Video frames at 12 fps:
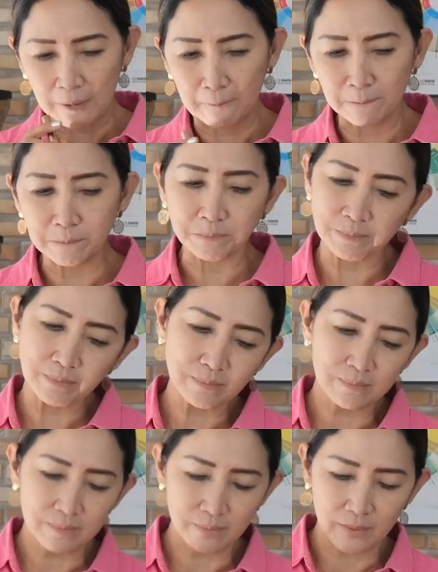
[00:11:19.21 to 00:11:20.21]

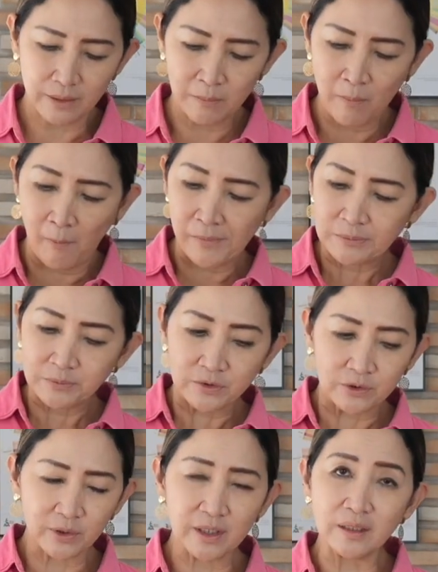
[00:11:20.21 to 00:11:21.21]

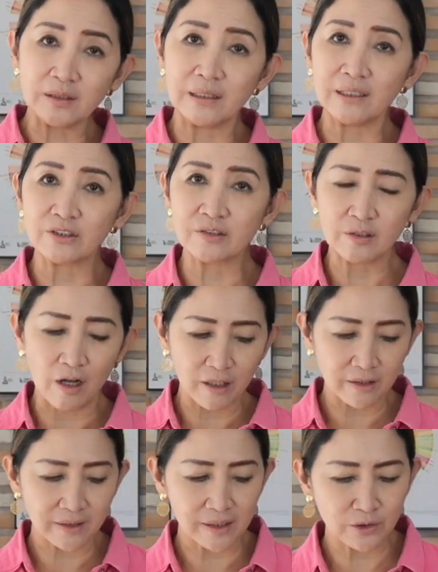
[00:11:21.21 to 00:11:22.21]
3 delicious
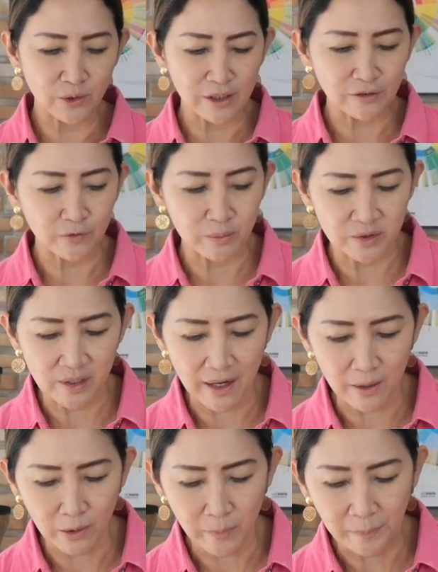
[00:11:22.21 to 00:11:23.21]
holiday drinks from
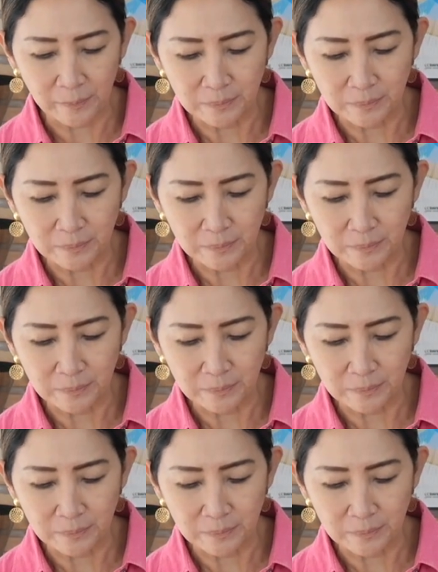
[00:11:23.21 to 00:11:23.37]
Chao: